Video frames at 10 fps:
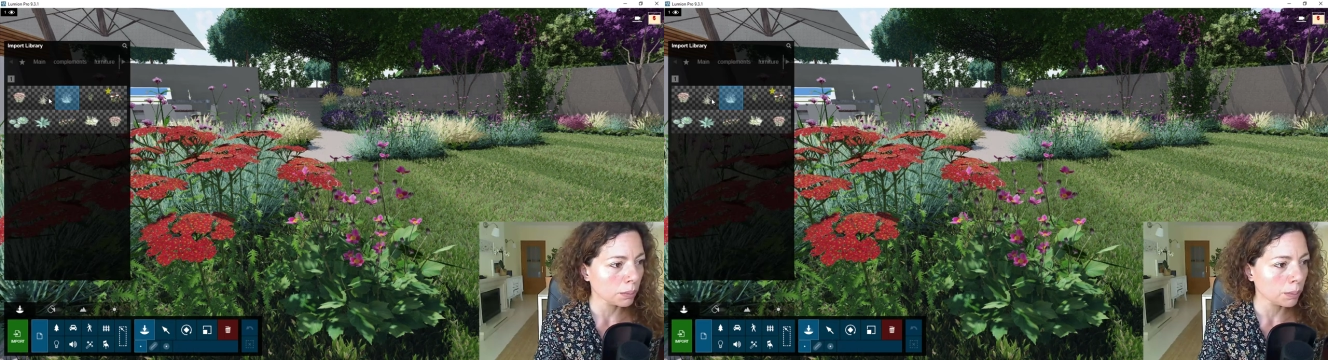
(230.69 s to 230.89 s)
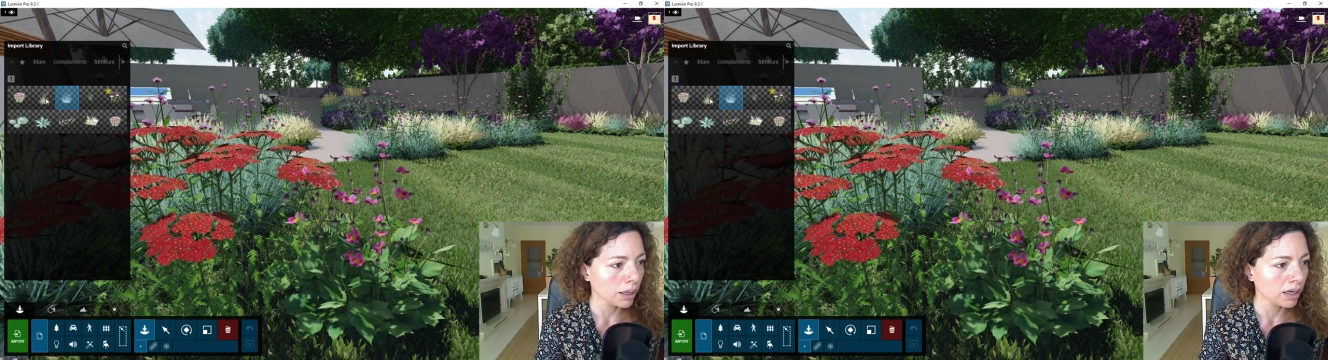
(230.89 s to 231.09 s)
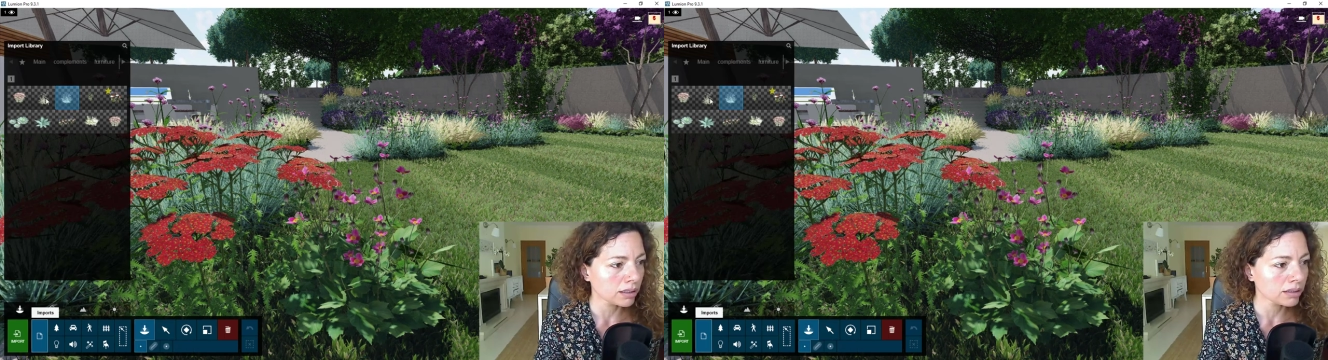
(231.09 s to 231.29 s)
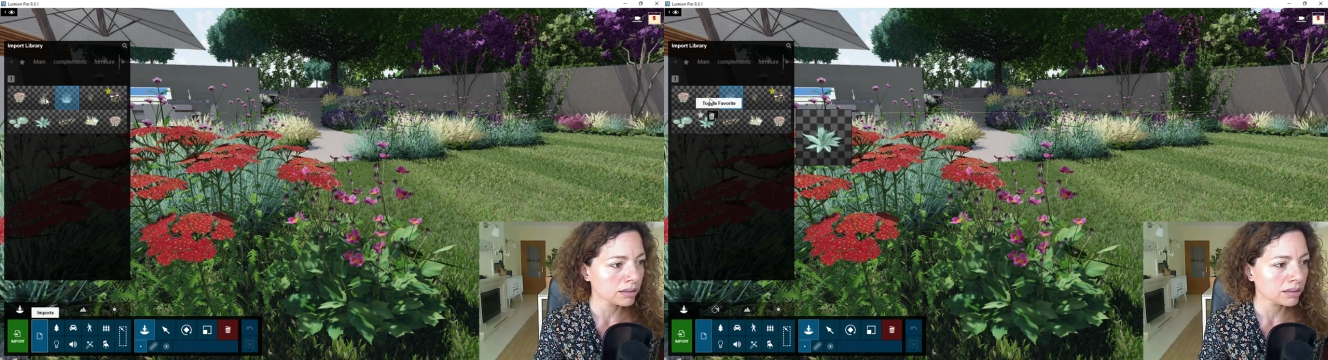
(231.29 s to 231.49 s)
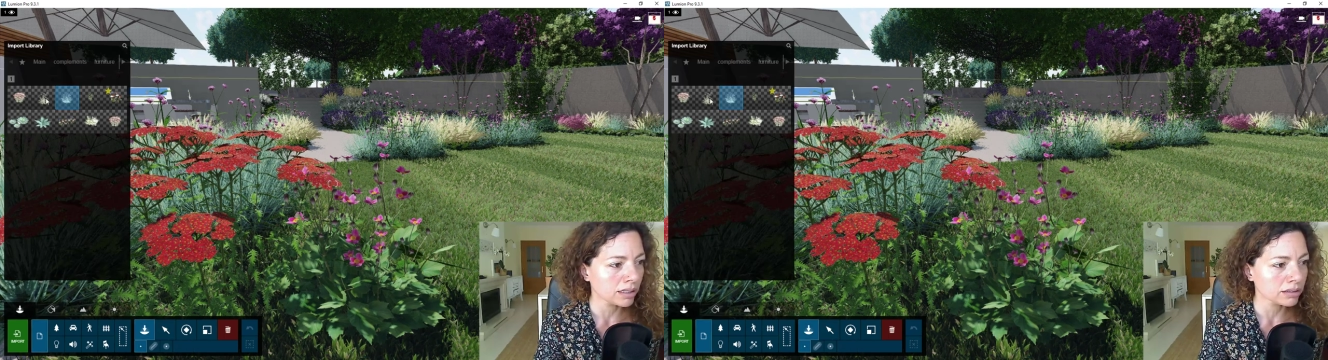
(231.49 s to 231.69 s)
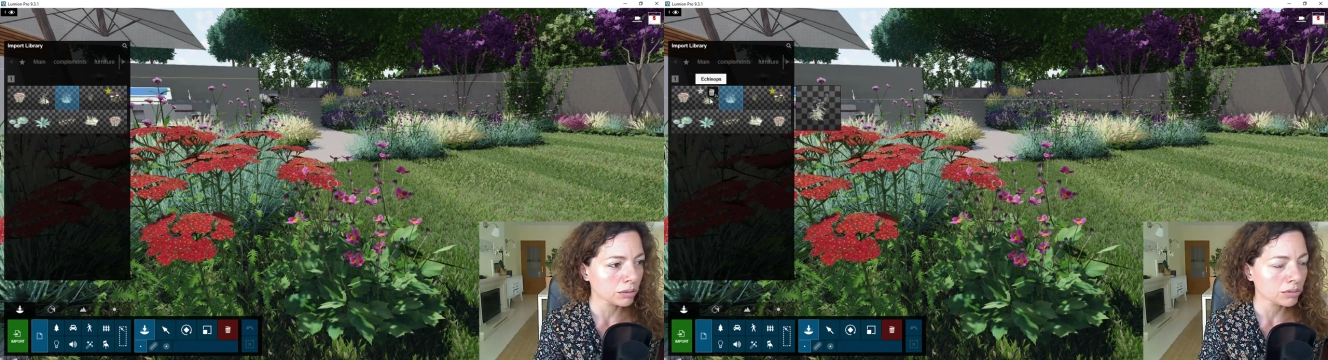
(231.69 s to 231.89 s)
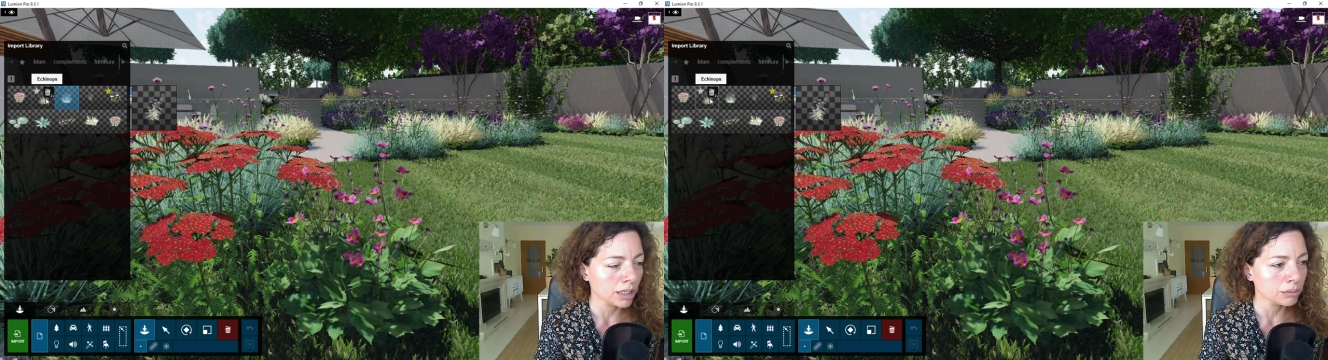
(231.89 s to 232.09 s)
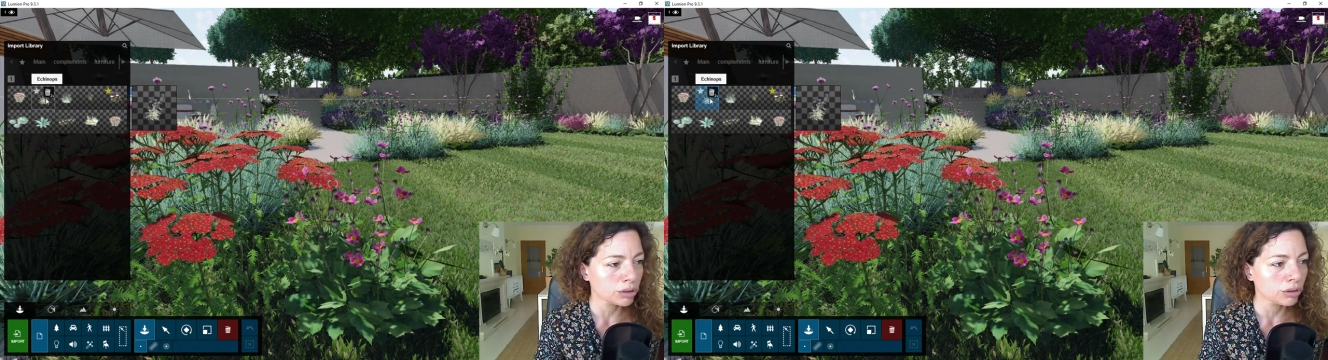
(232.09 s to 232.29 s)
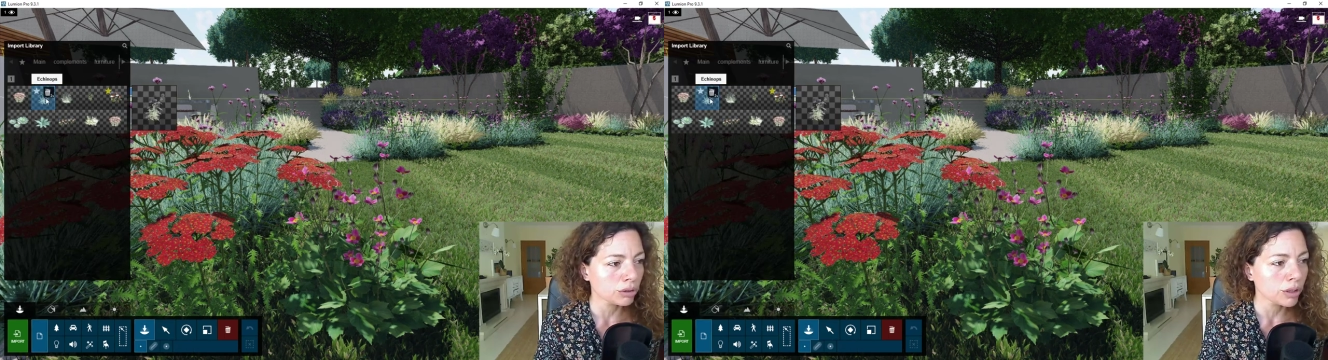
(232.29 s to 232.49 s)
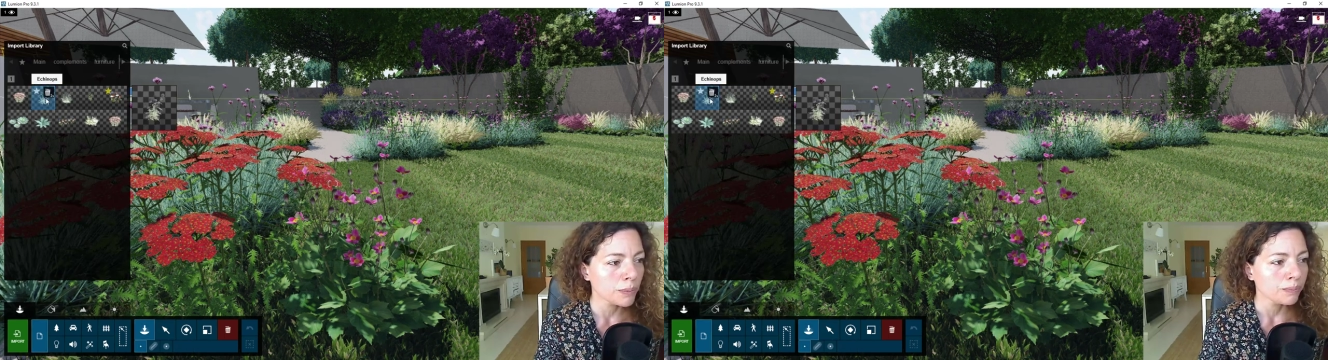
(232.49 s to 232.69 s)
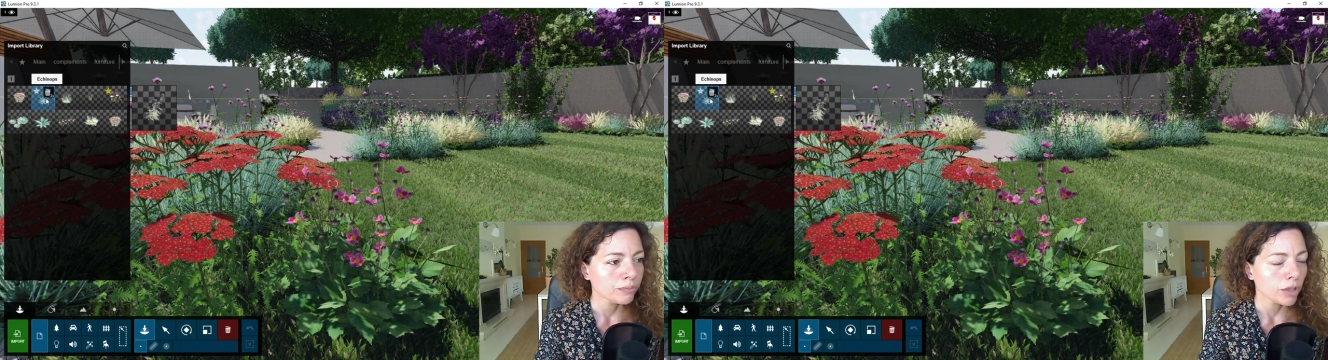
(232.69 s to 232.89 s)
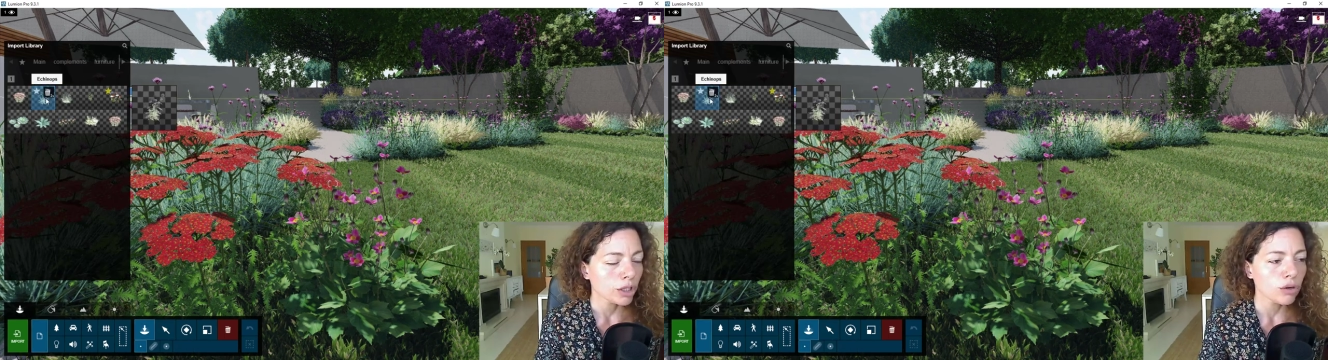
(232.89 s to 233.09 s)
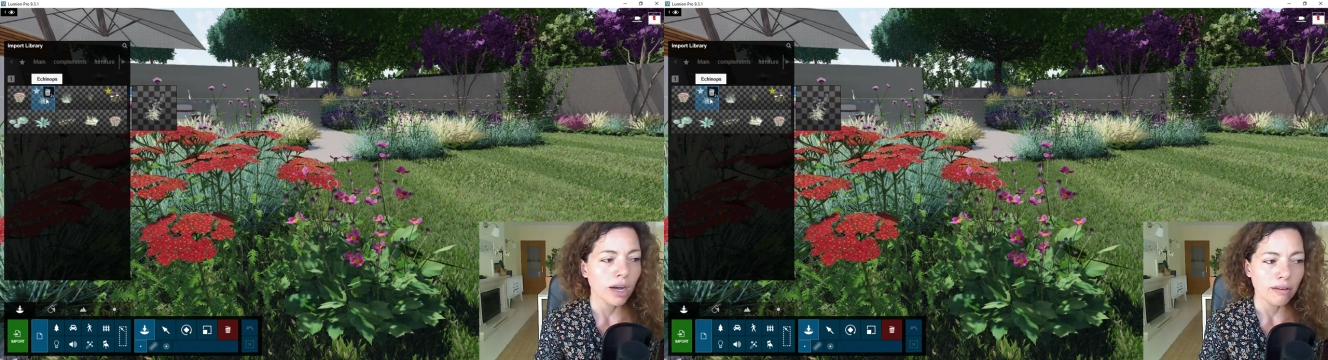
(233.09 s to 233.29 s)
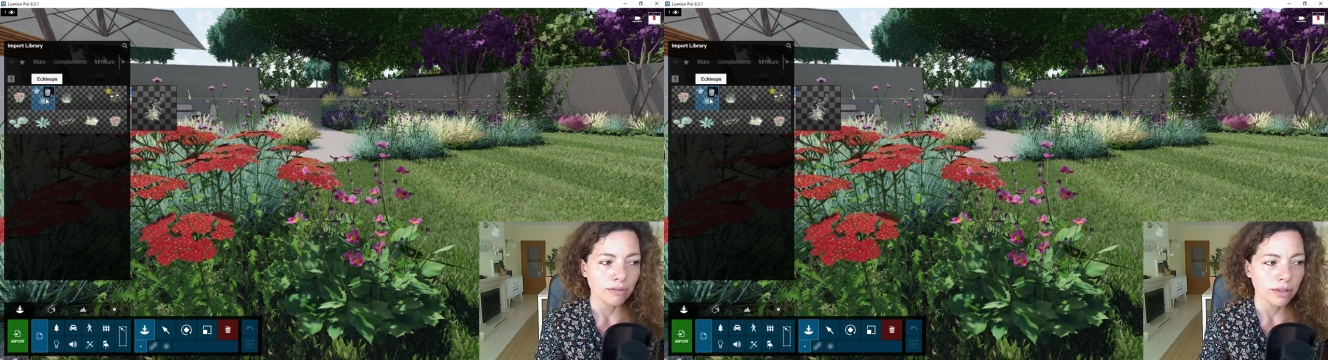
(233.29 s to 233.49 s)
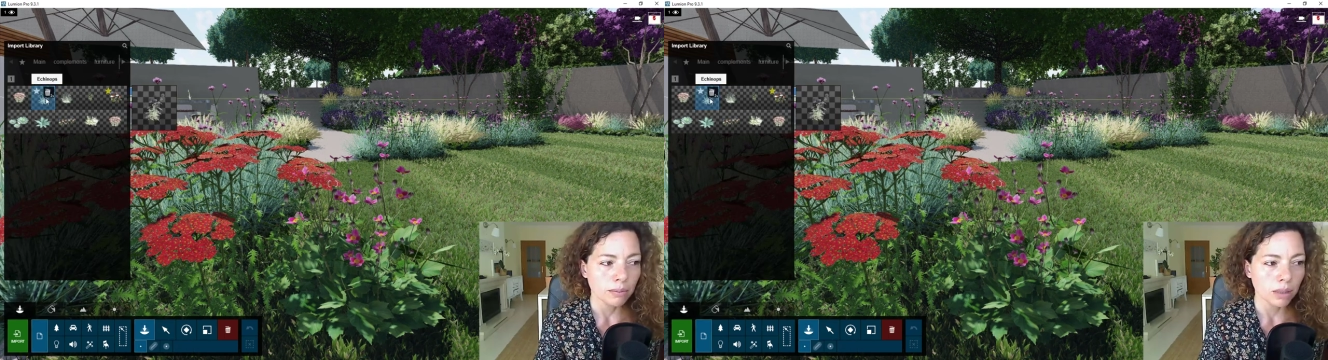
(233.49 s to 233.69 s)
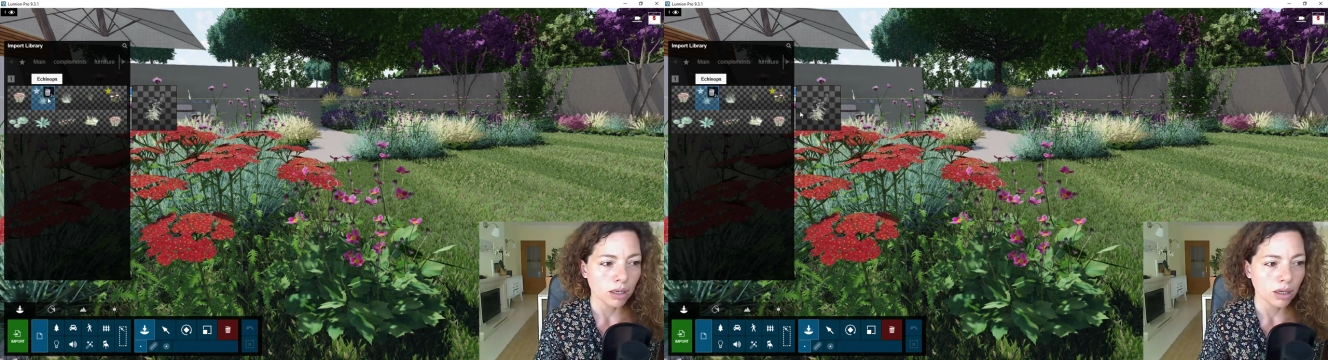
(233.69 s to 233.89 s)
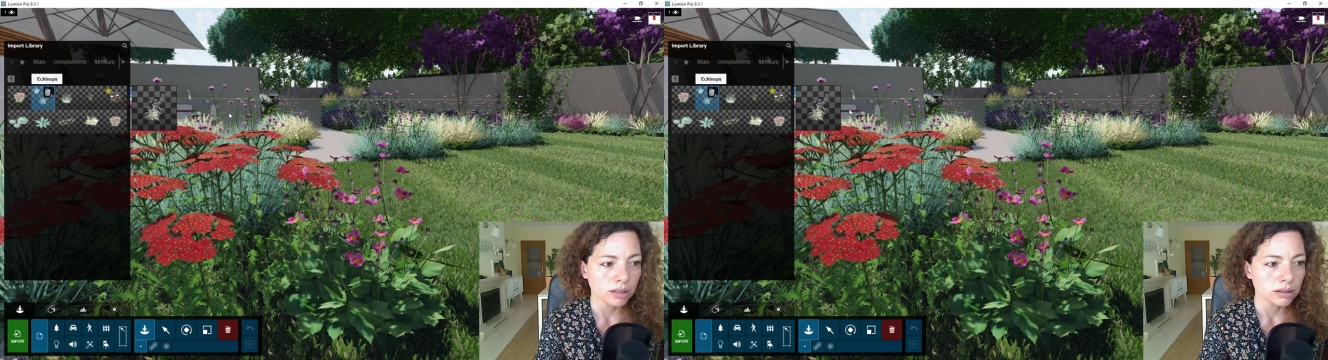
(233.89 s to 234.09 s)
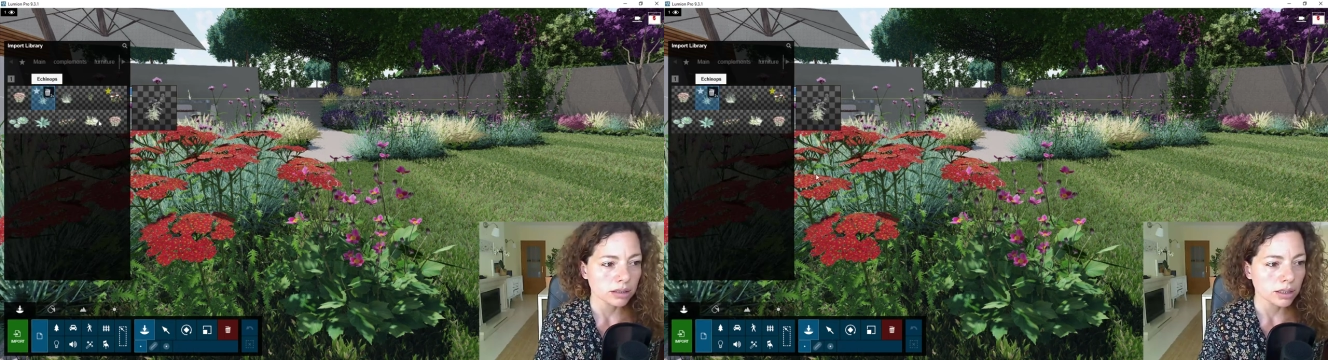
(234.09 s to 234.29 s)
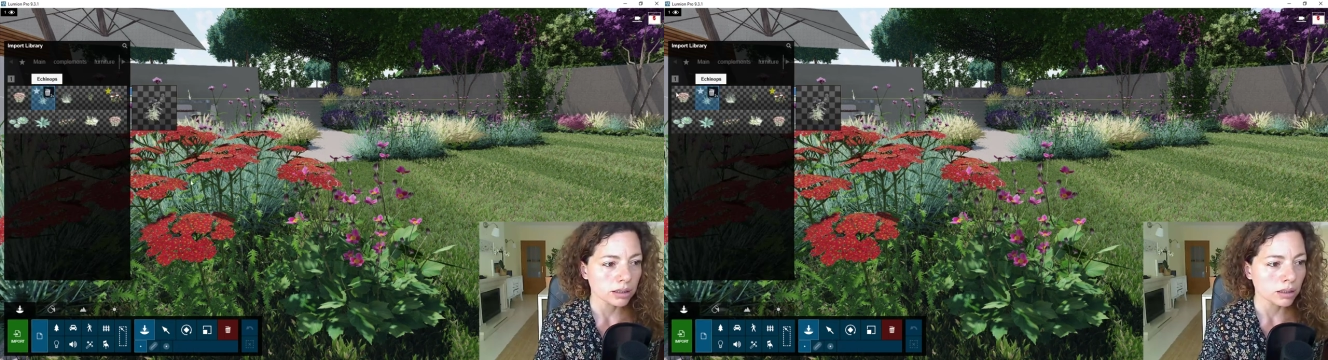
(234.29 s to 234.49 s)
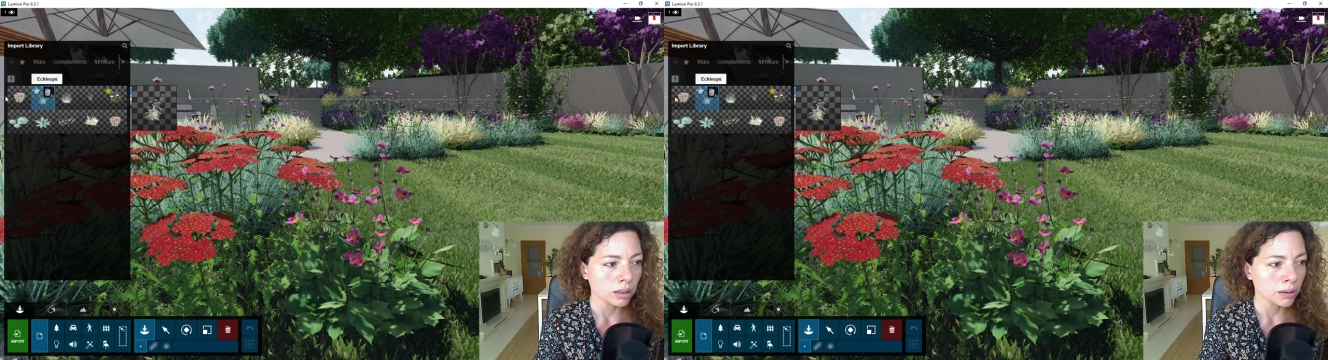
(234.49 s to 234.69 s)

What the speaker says: plant that sometimes you have them a lot in